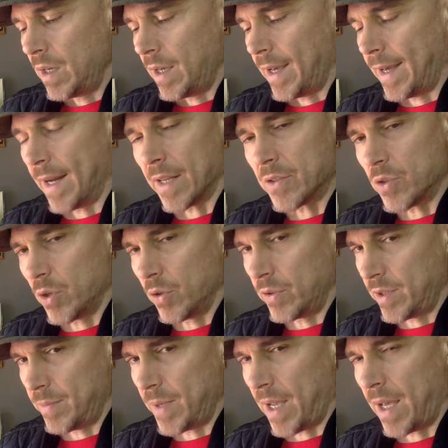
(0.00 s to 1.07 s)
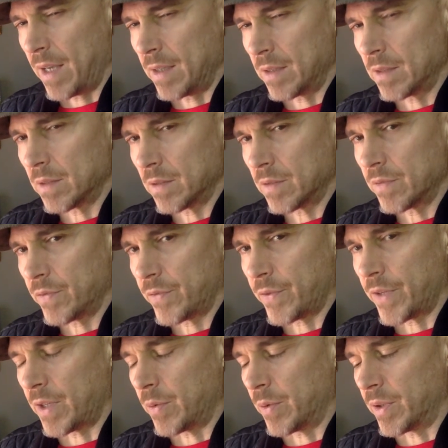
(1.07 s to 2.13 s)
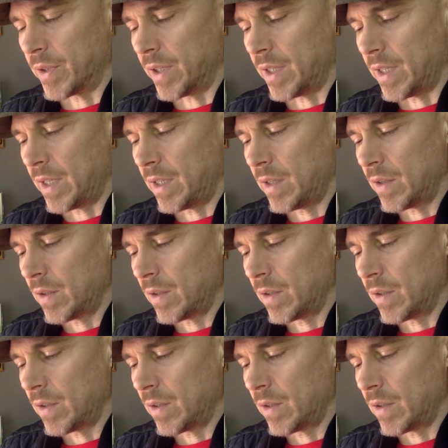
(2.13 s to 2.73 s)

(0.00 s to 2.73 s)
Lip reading: and I told him that frequently,